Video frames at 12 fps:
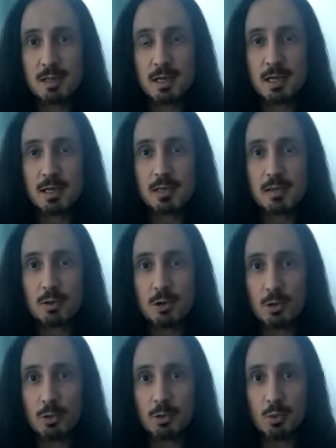and
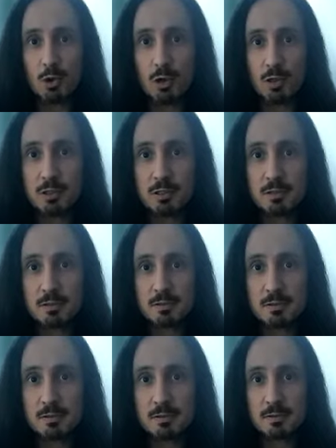all over the world.
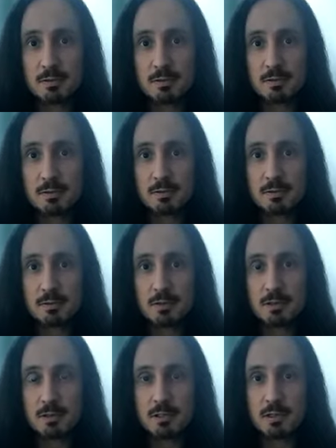
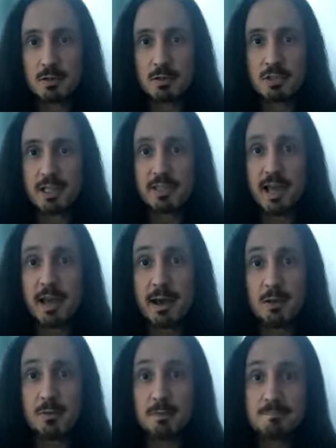So check that
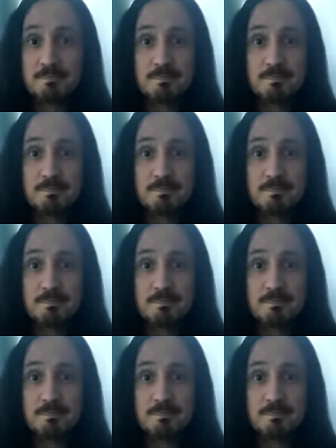out.